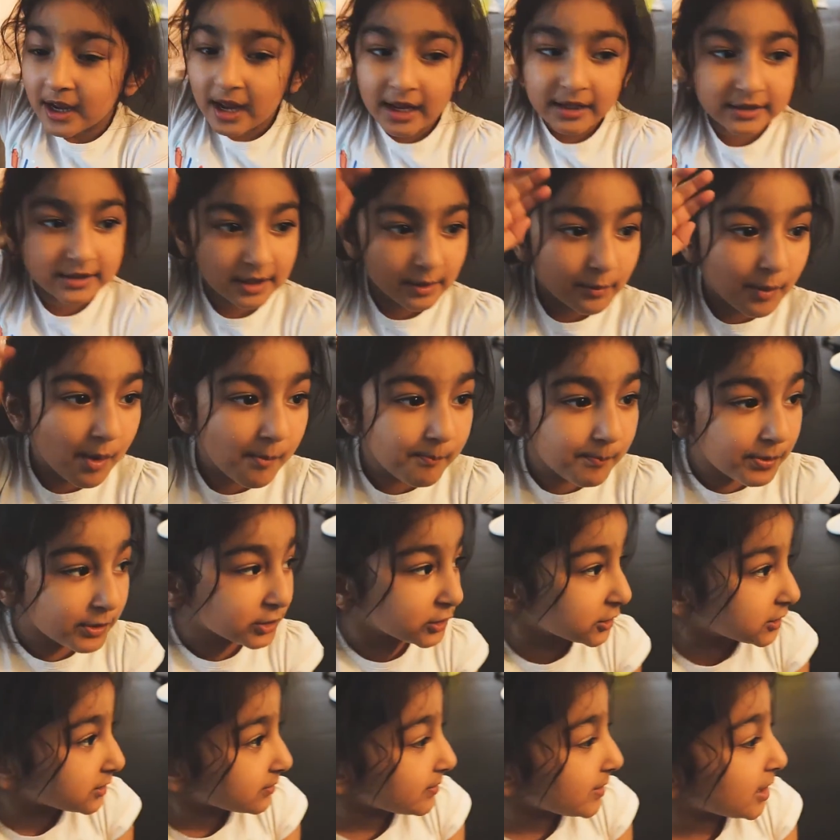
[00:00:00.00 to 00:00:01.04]
And someone
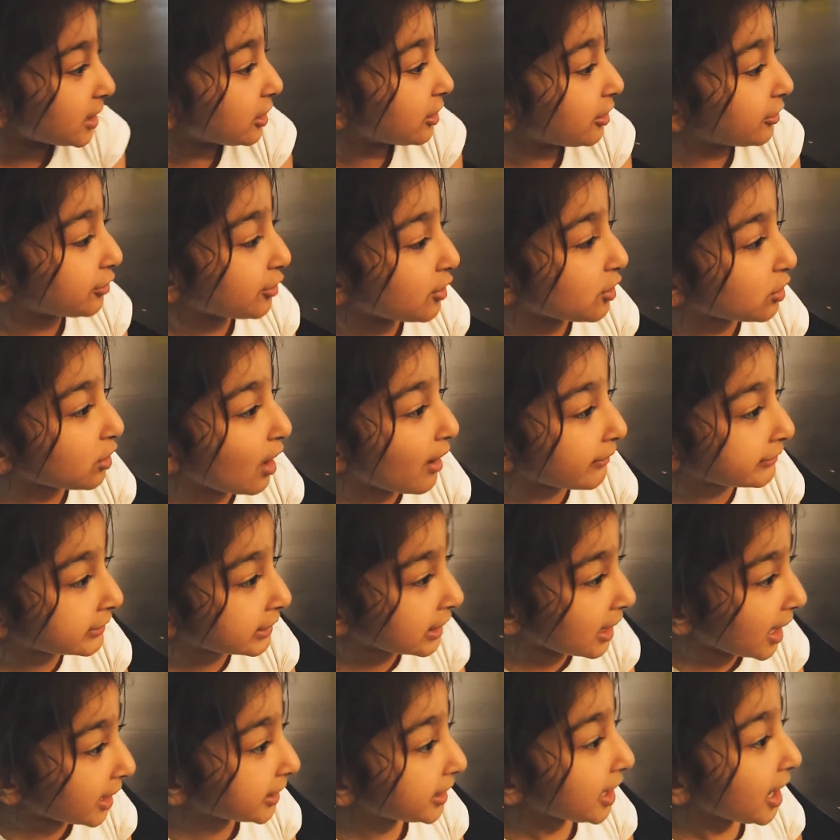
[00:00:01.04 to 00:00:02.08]
pushed me down the lava
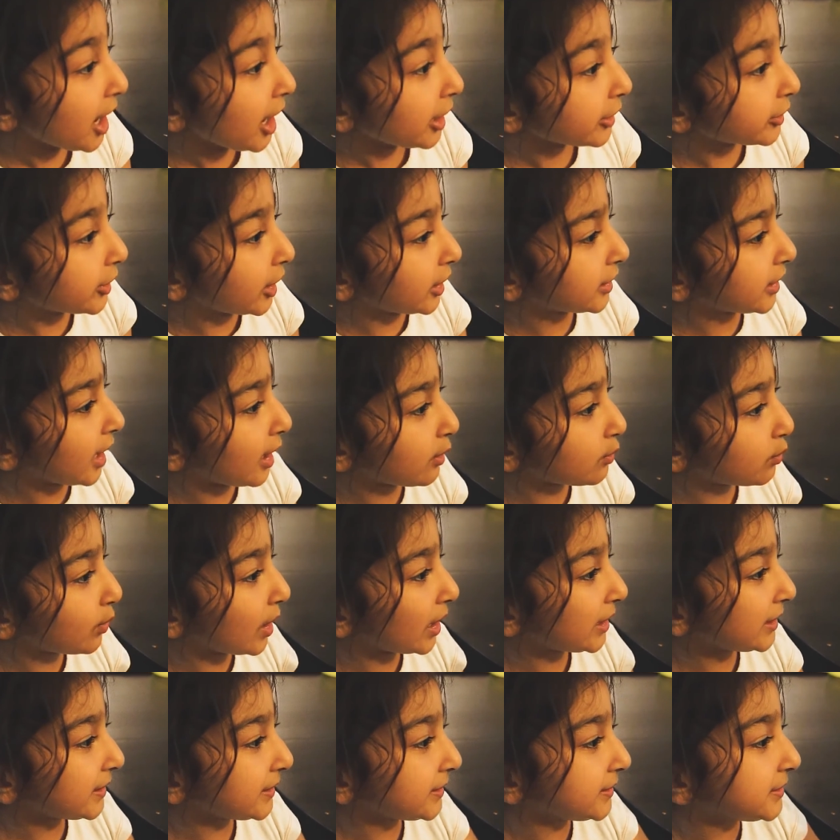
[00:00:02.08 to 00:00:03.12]
slide, then I
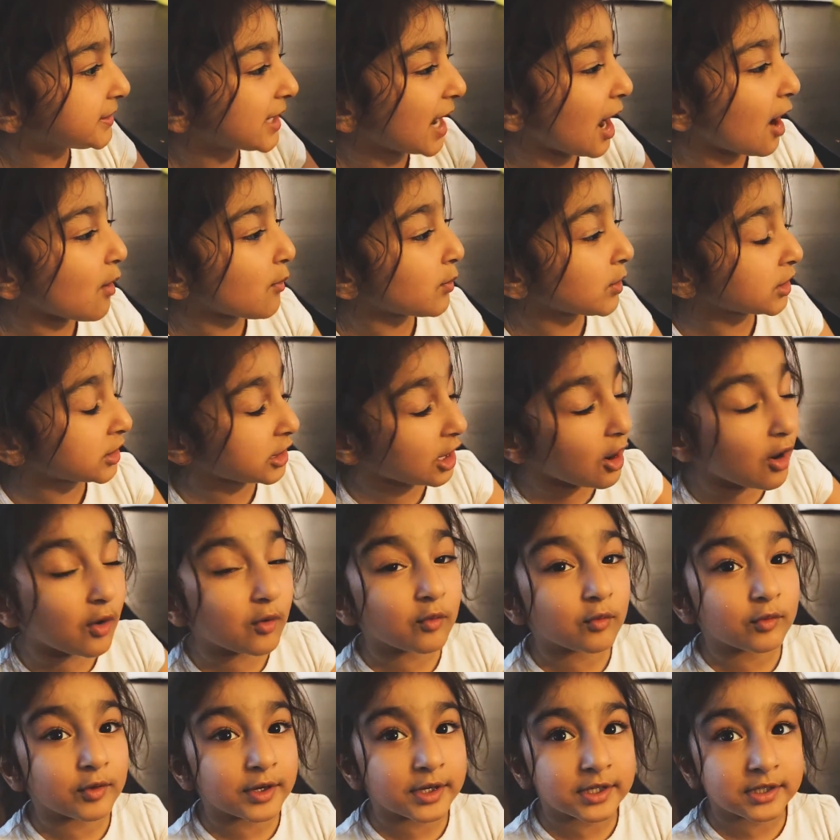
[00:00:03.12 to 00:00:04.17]
went down
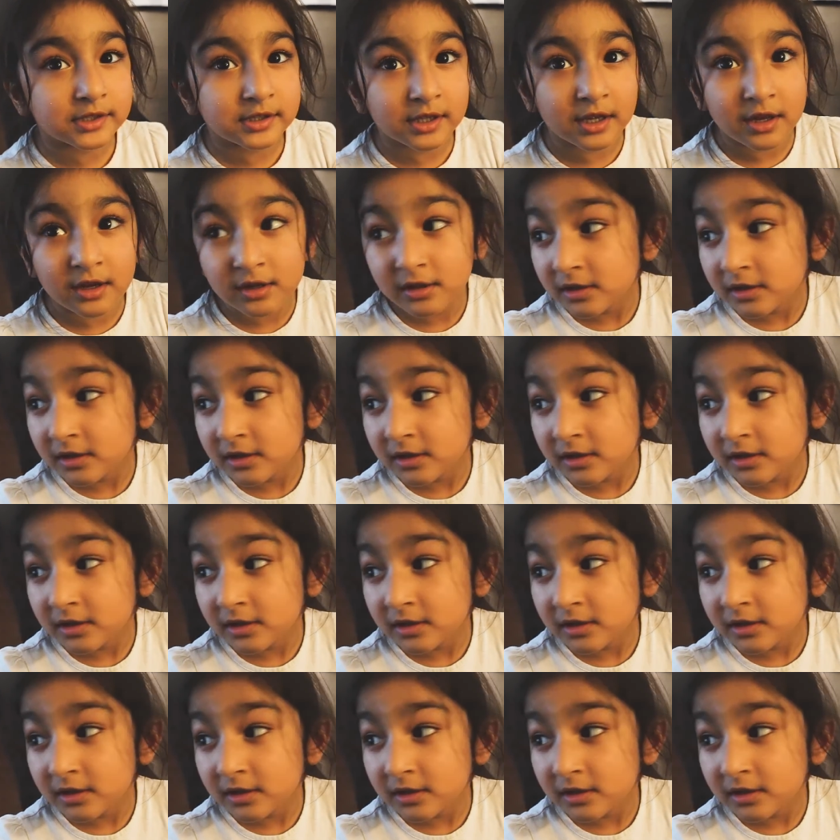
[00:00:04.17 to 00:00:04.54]
without Risa.